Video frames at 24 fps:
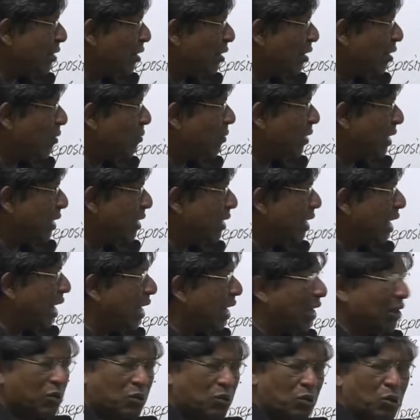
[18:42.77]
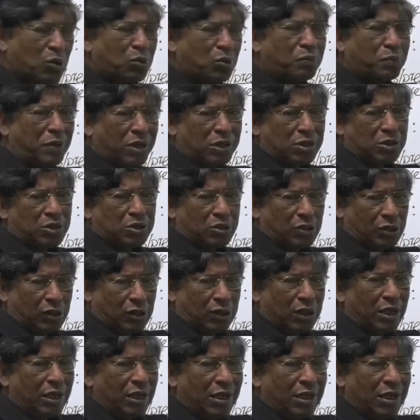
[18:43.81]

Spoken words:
of an unknown person.